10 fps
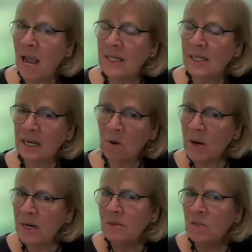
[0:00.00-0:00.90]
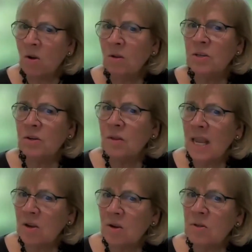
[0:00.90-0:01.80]
"Has anyone told
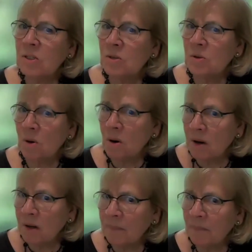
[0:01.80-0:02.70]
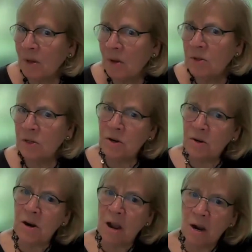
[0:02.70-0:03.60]
you that you snore? Do
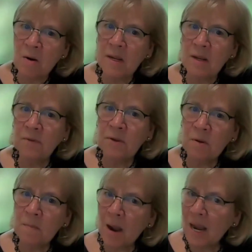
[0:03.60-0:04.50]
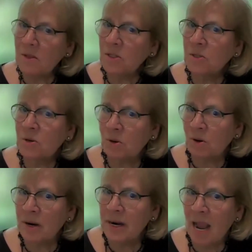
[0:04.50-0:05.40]
you know if you might
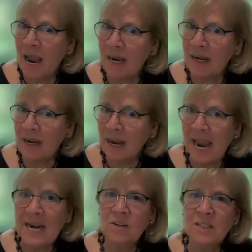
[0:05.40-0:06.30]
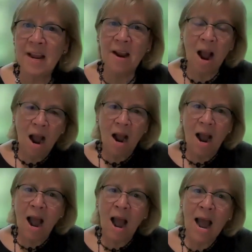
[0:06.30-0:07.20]
snore at night?" And they'll say,
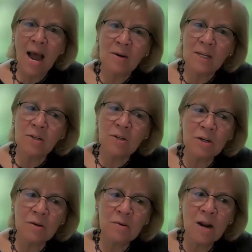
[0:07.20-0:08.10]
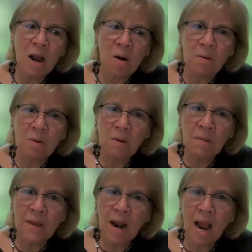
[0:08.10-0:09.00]
"How did you know
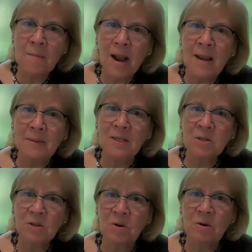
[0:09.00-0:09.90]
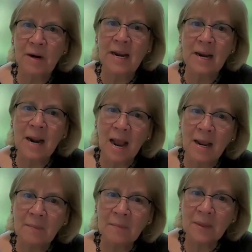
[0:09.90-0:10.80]
that I might be snoring at
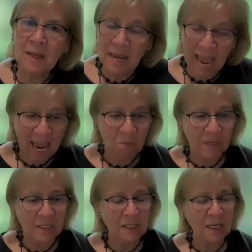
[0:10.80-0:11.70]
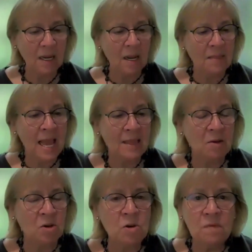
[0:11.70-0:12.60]
night?" And we see that
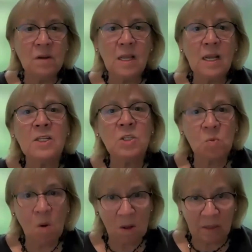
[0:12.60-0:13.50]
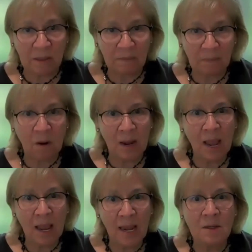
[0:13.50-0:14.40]
the uvula is swollen,
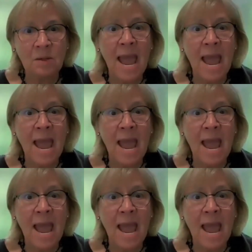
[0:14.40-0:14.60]
okay,